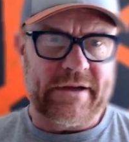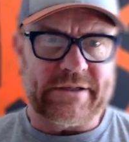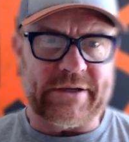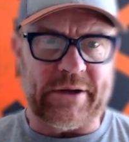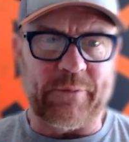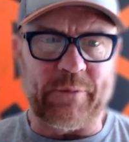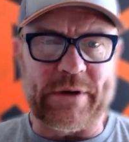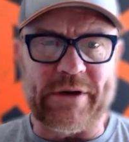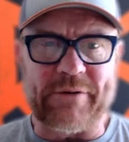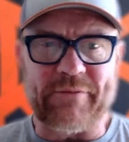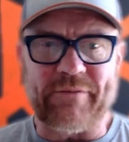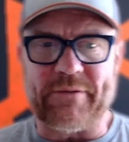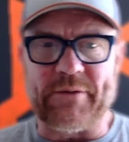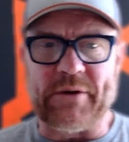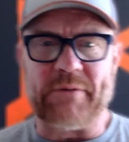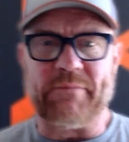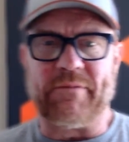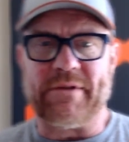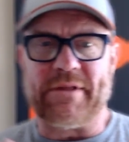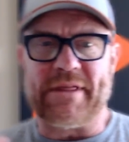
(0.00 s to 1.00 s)
So when you
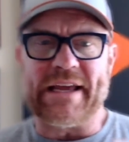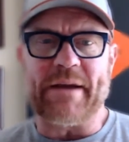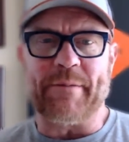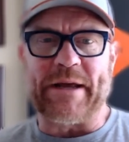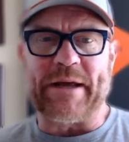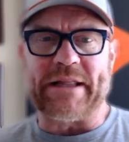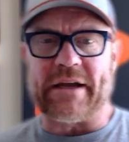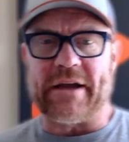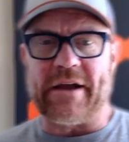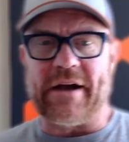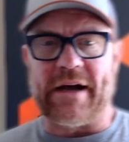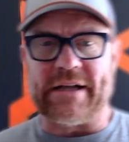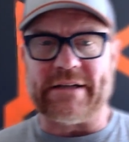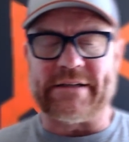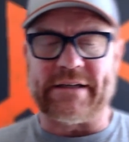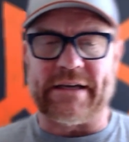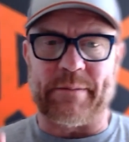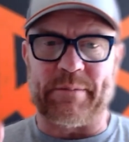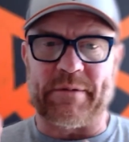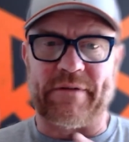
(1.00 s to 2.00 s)
think about the
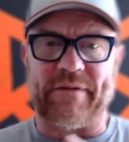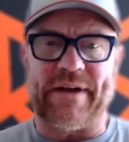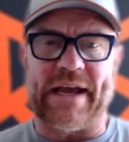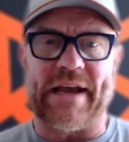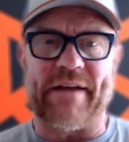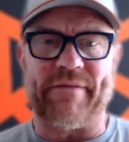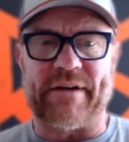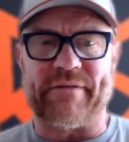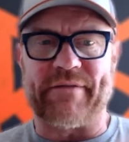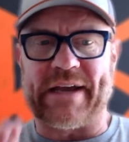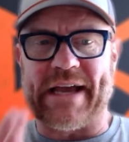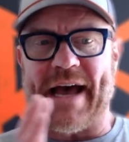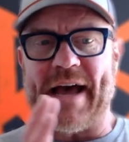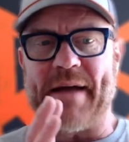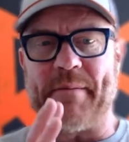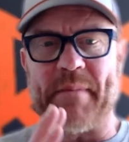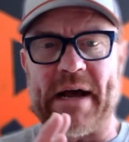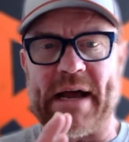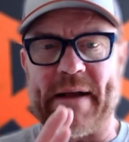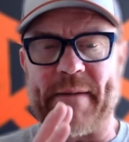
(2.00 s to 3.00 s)
concept of, hey, if I've
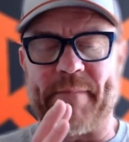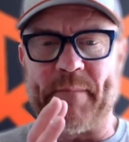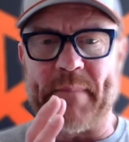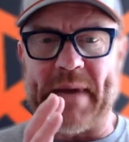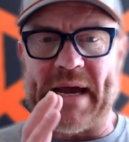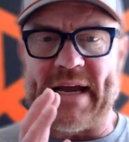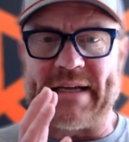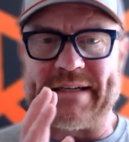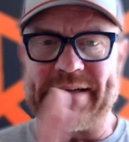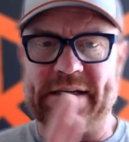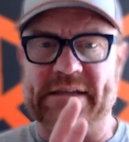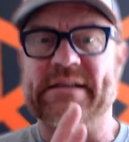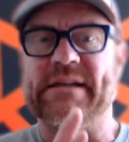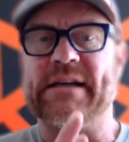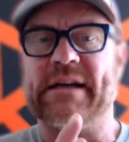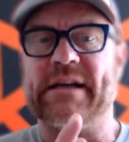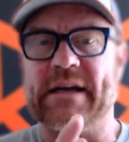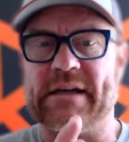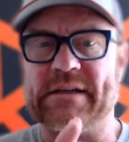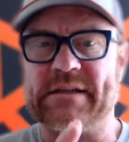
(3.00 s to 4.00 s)
got my
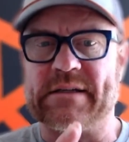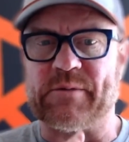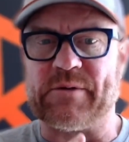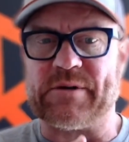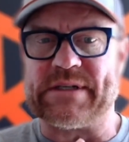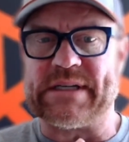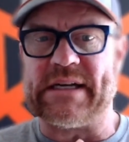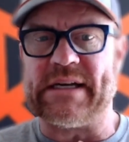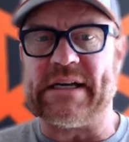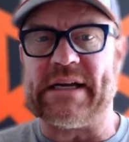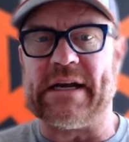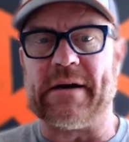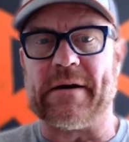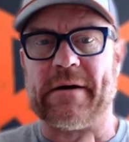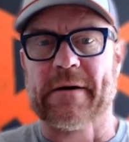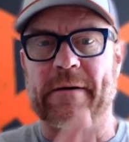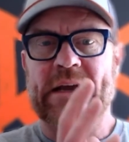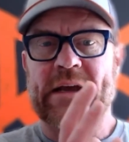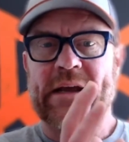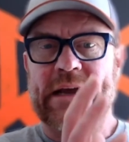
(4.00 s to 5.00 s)
existing customers in
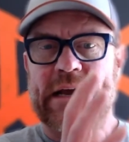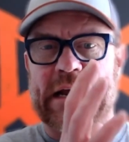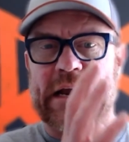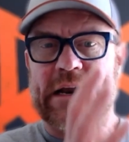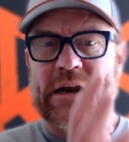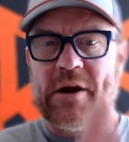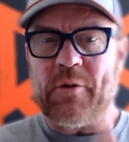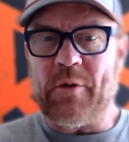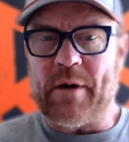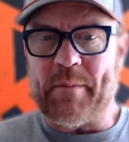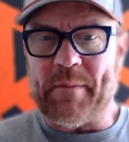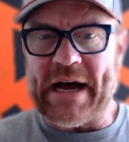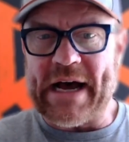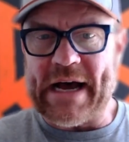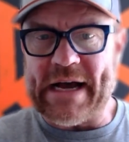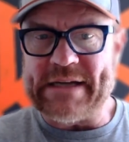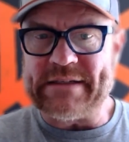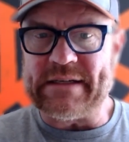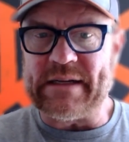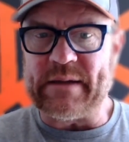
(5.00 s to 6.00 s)
here and I know what my
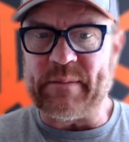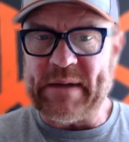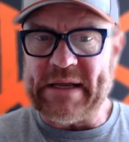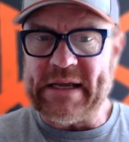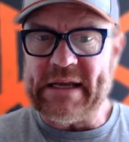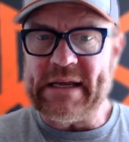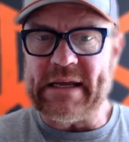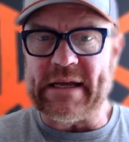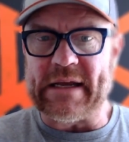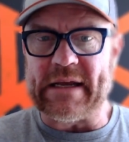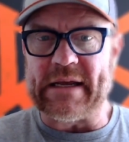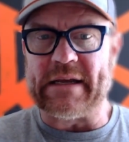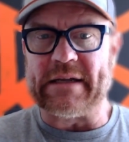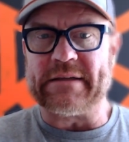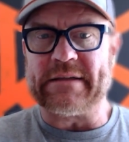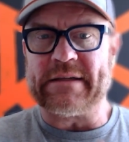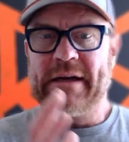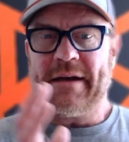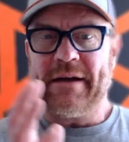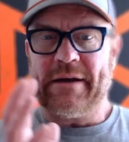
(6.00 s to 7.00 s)
ICP
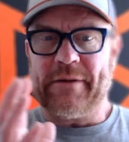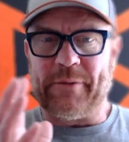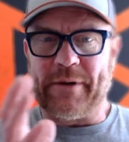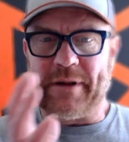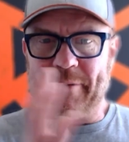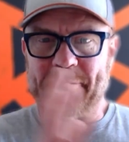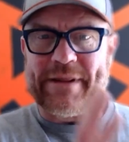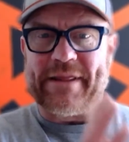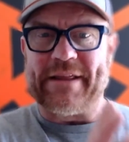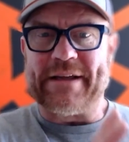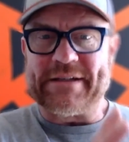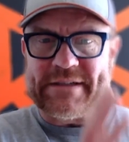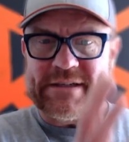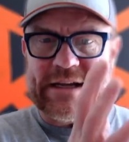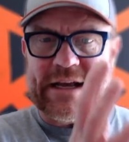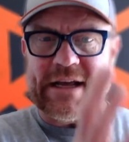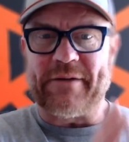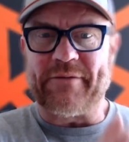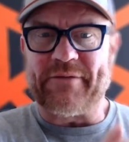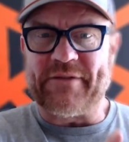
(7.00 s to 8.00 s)
is with this
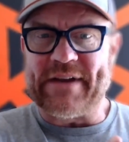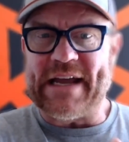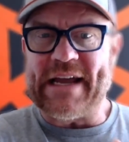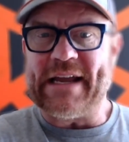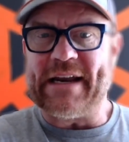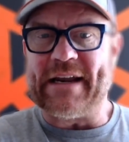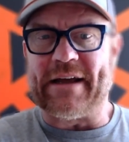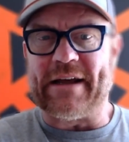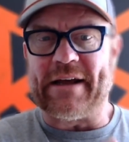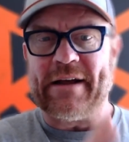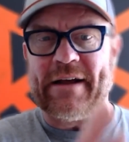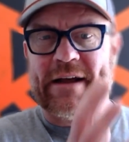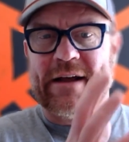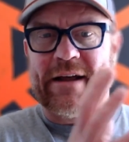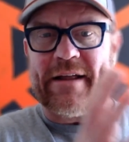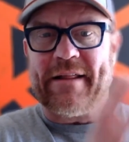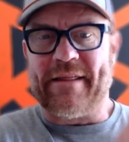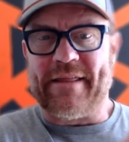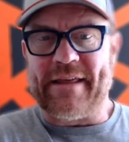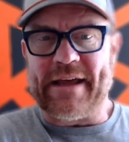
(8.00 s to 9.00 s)
set of data,
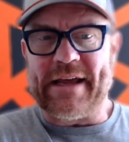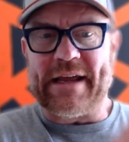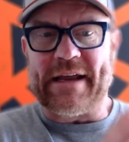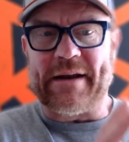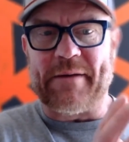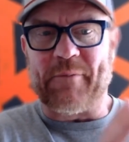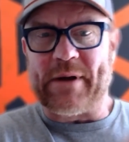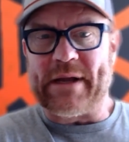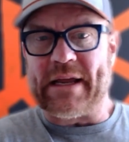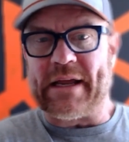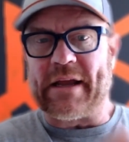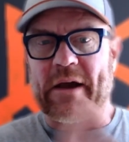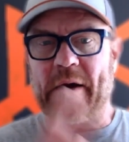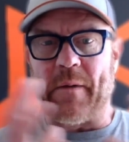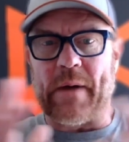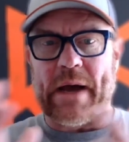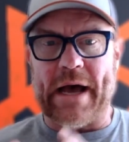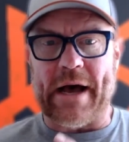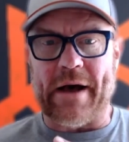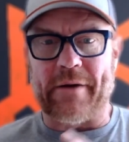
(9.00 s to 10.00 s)
then we can go
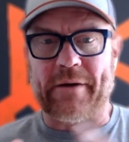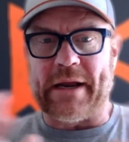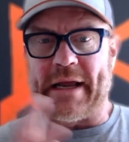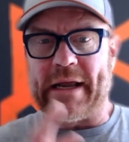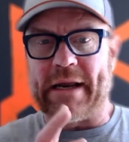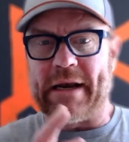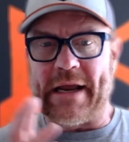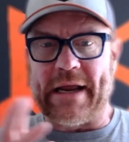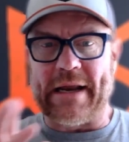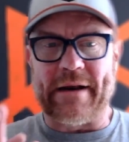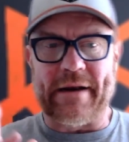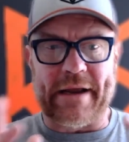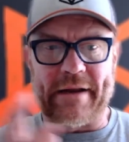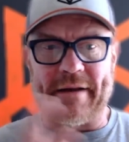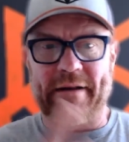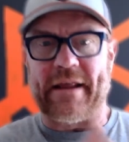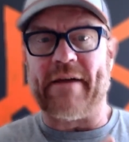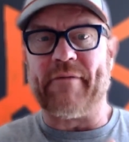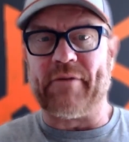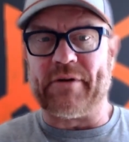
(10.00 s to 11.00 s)
out and
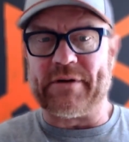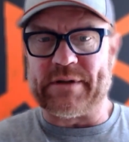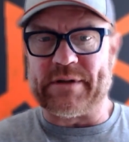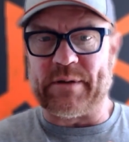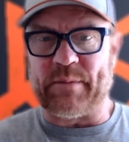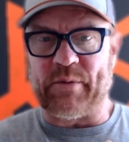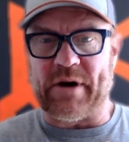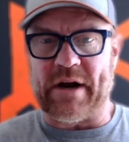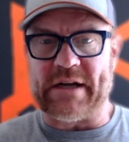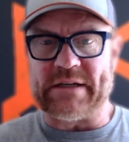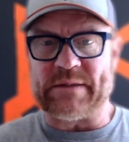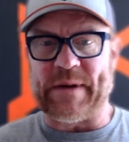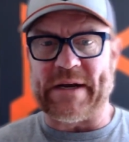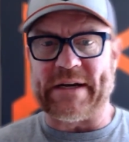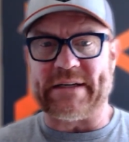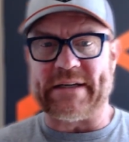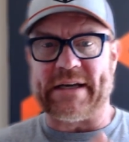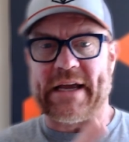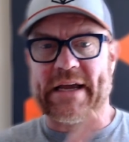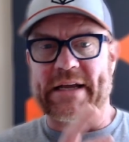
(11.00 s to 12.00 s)
leverage the
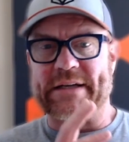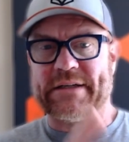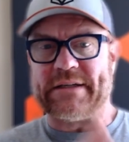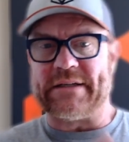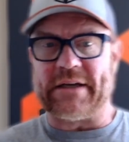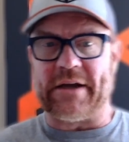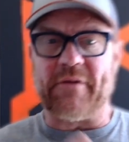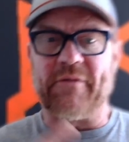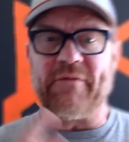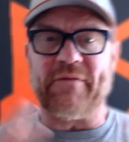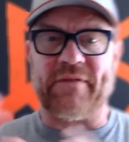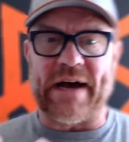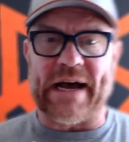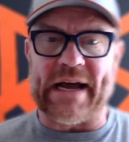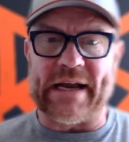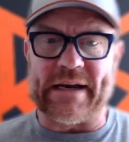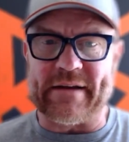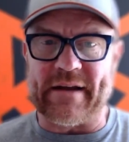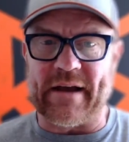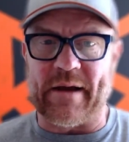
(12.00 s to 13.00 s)
prospecting agent to go
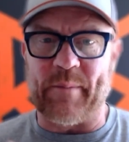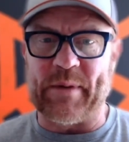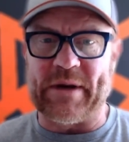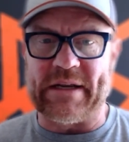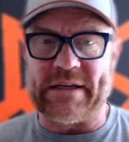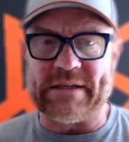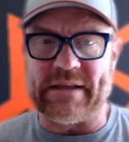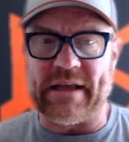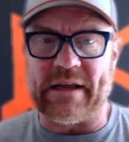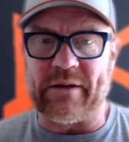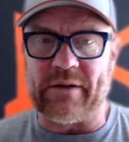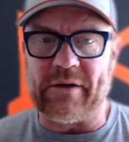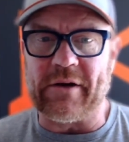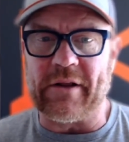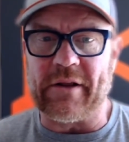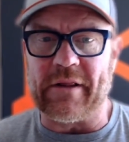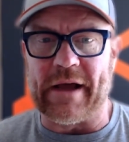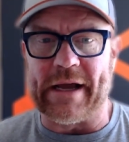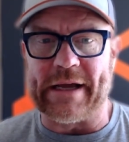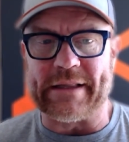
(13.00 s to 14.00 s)
find companies that
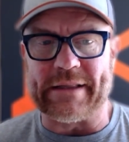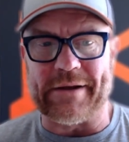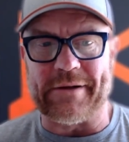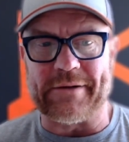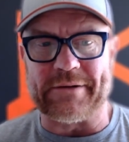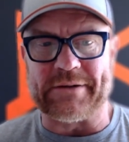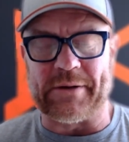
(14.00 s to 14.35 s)
look like those.